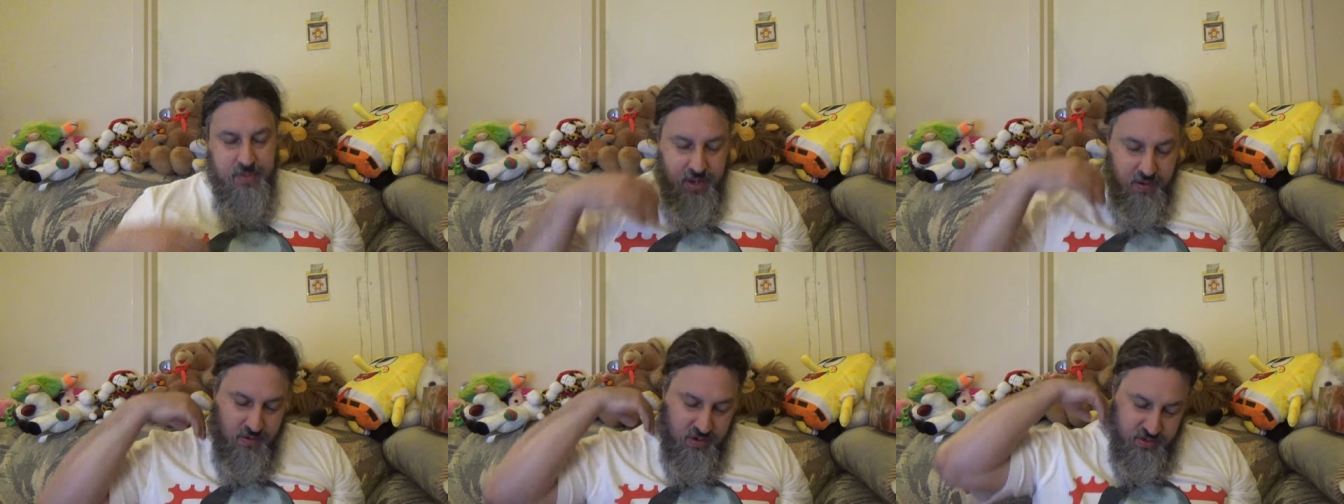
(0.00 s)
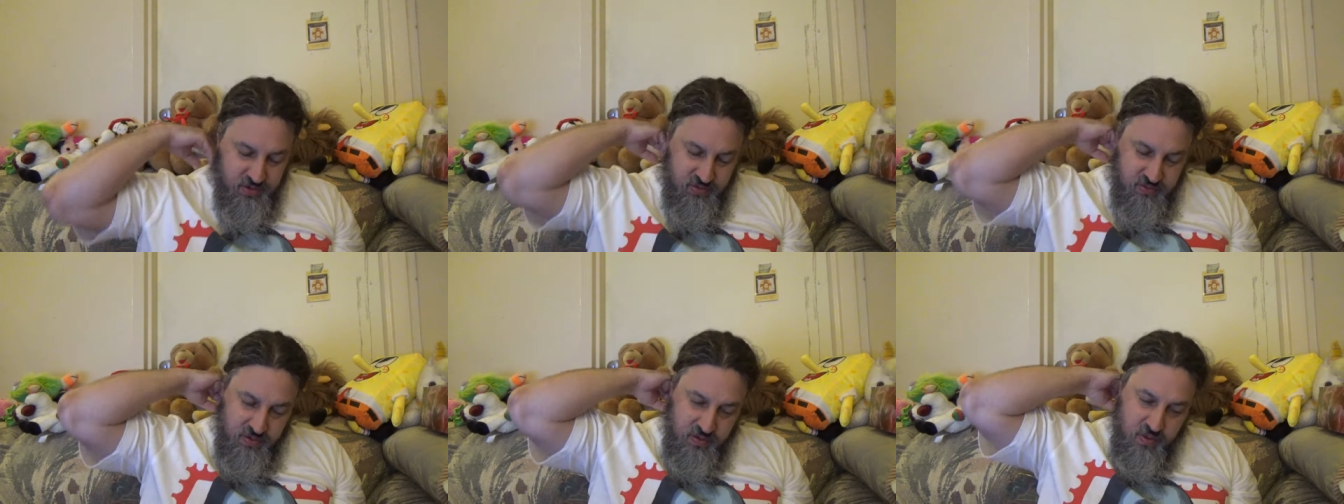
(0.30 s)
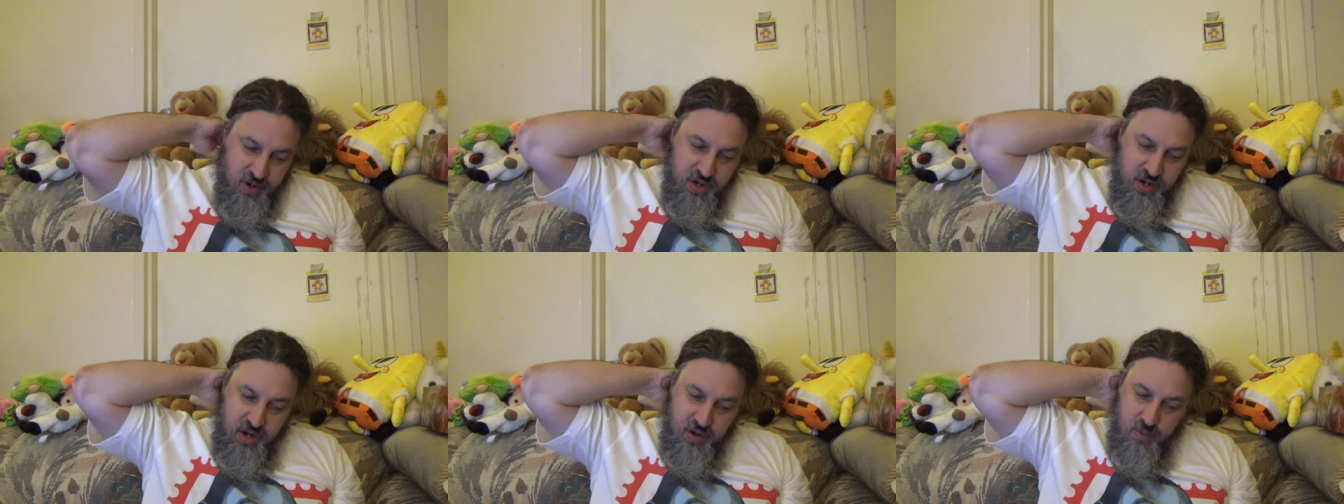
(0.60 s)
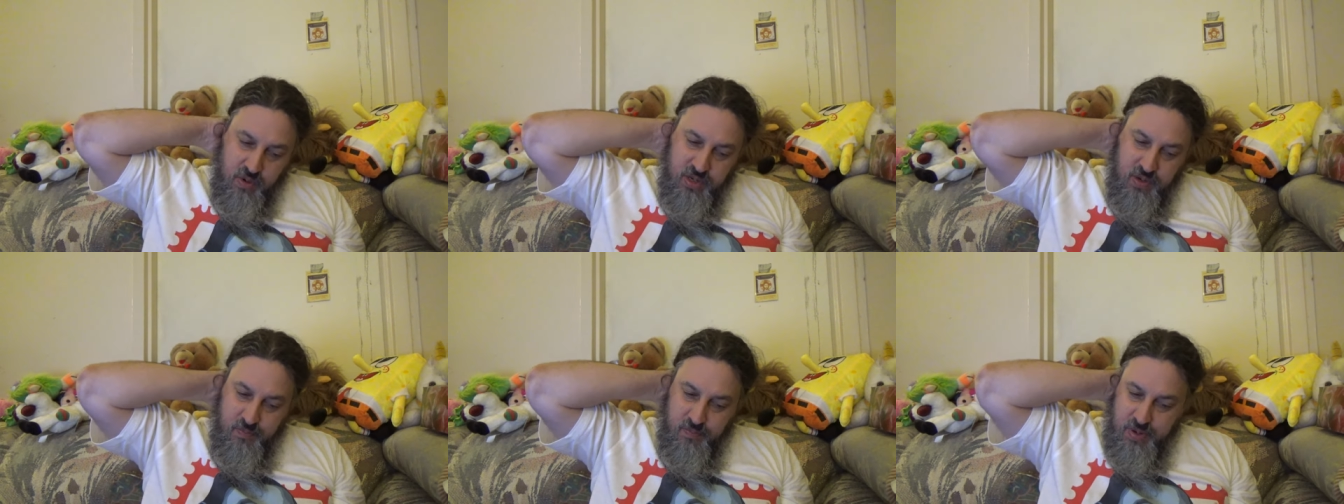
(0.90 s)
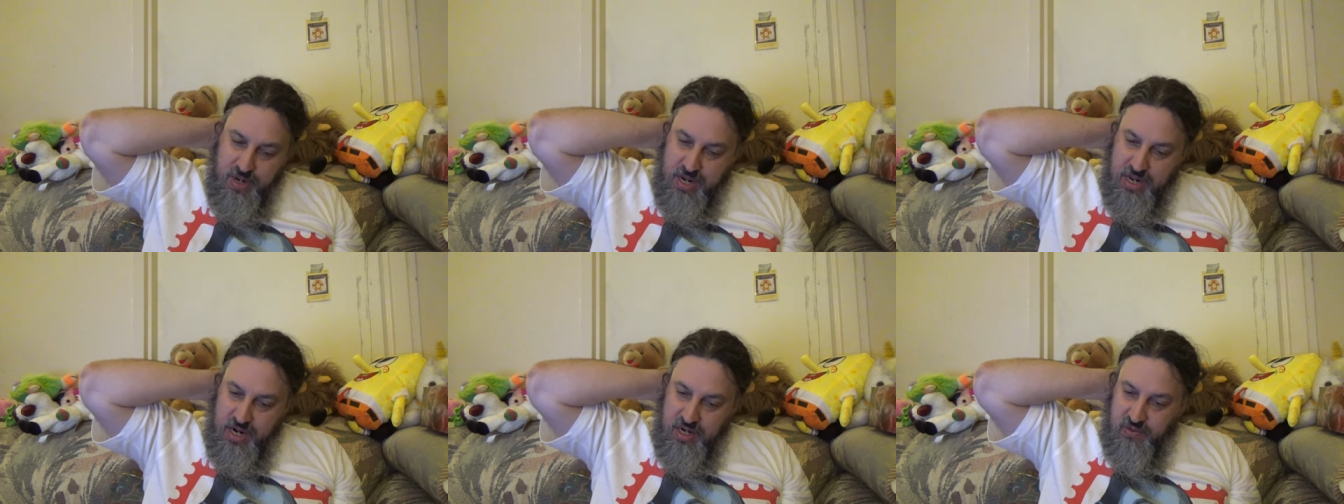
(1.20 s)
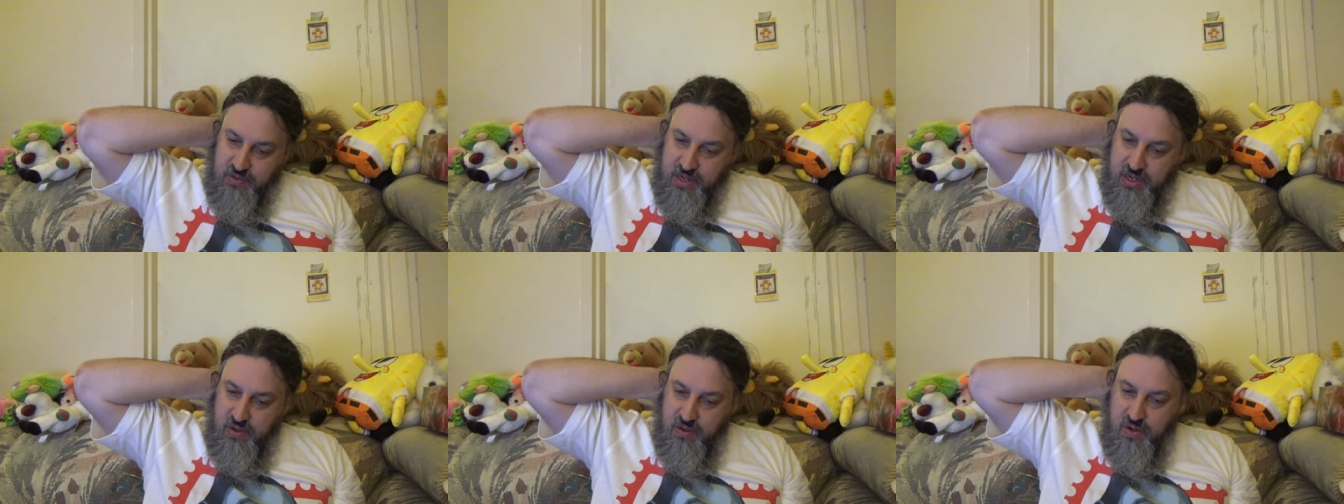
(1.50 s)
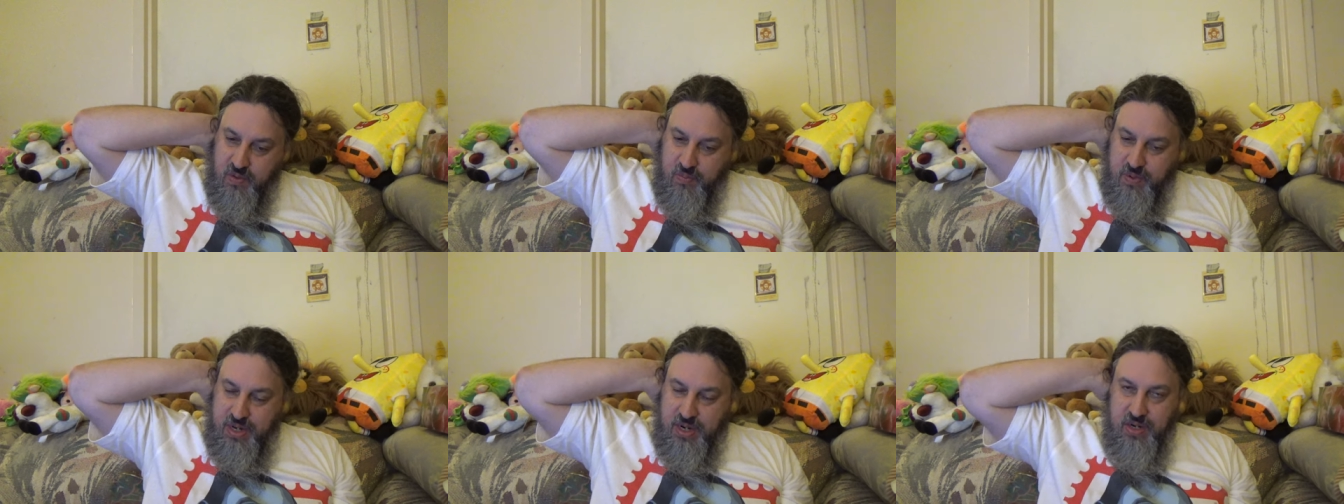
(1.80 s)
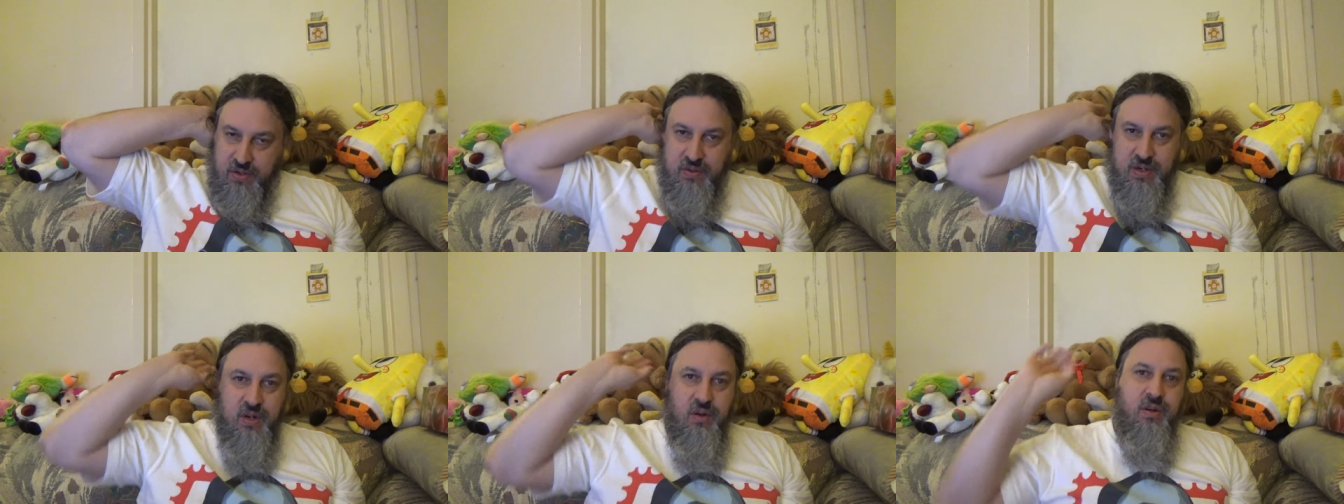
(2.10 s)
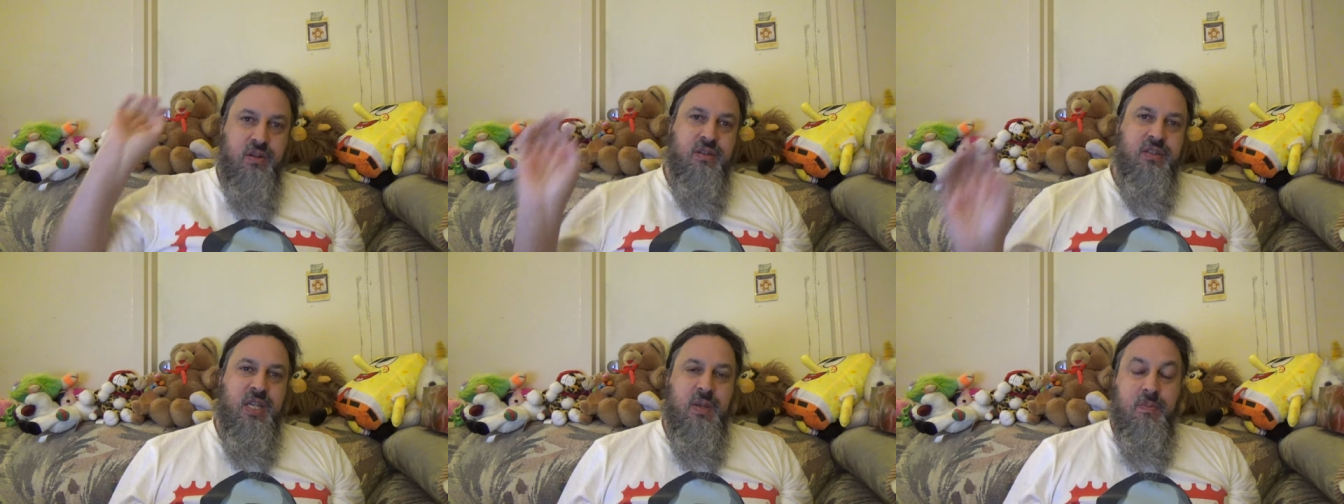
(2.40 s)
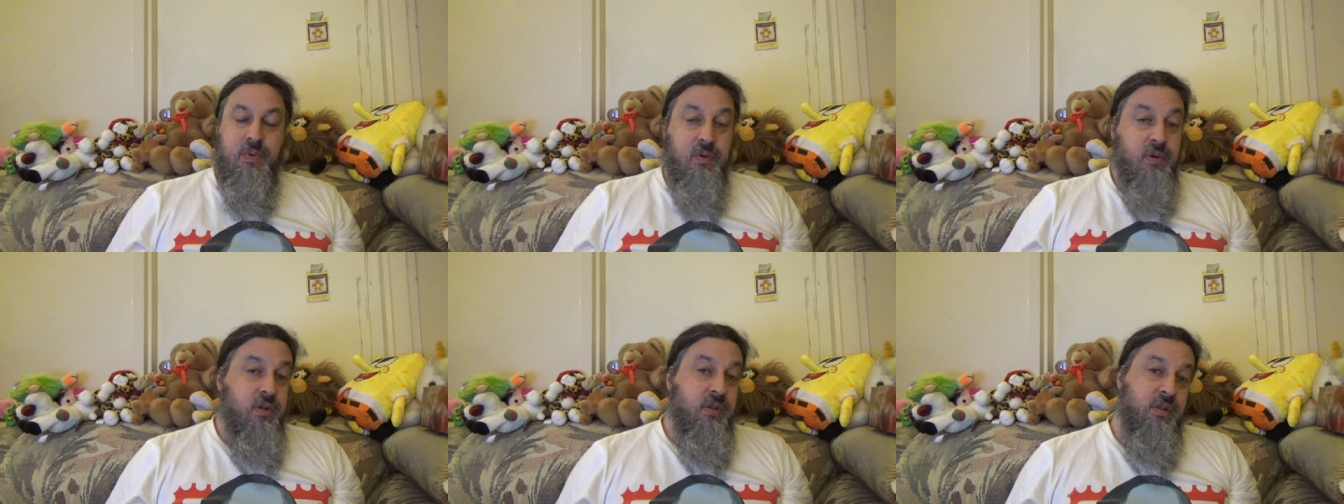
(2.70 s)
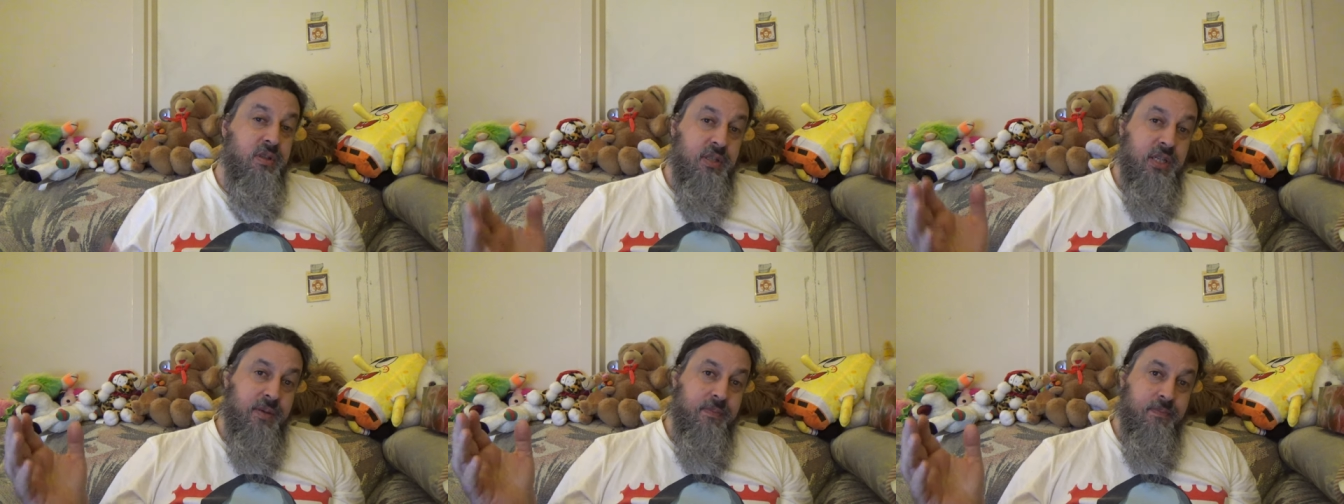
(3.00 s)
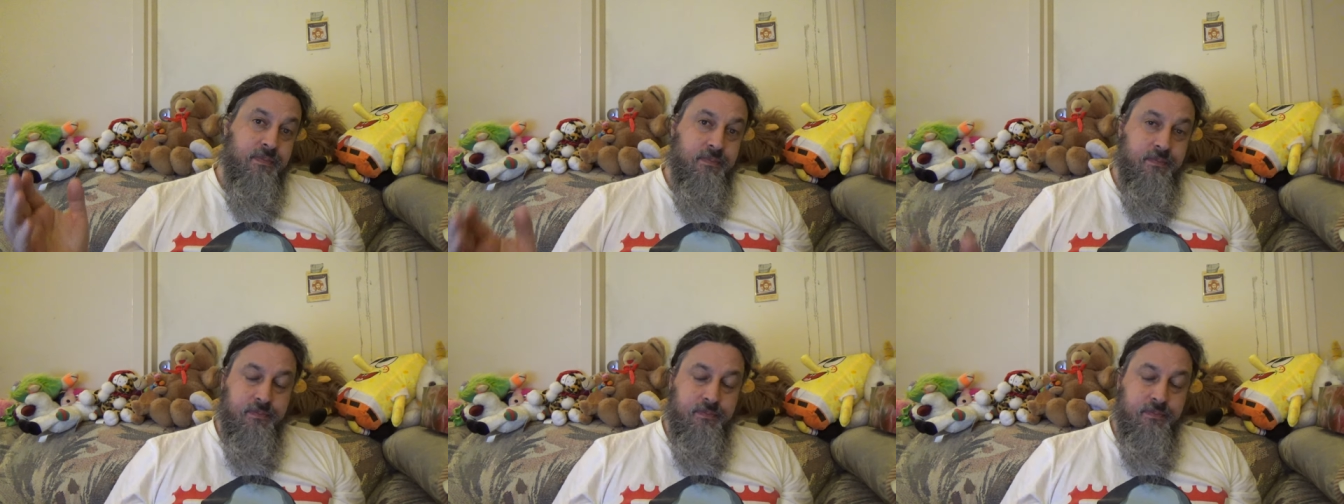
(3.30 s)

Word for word: I went to bed. I tried to go to bed. I tried to go to sleep. Couldn't sleep.